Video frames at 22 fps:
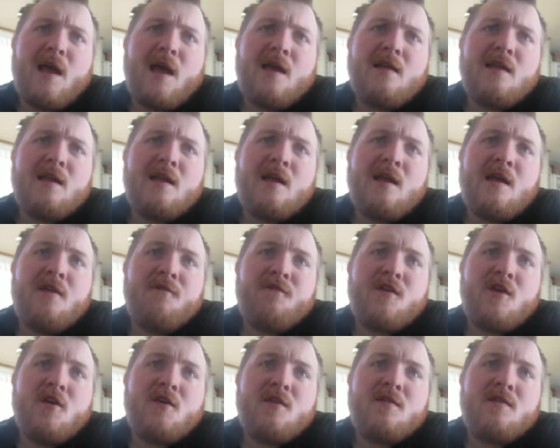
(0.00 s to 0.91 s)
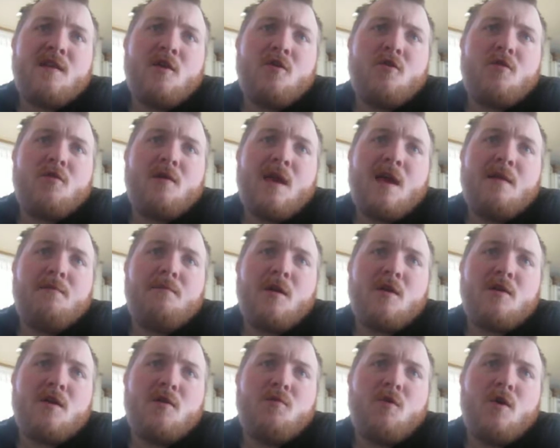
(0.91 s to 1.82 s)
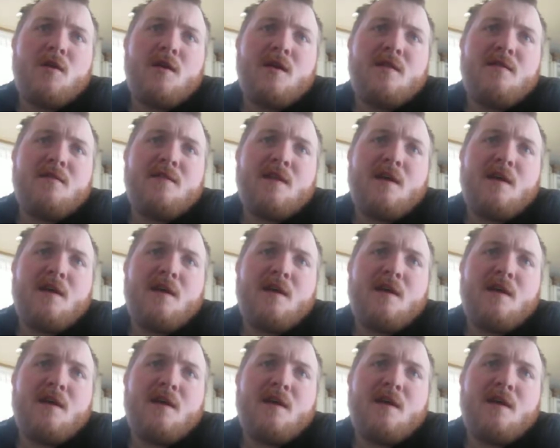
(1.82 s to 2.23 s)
Atlanta Healthcare Center and Mulkey Road in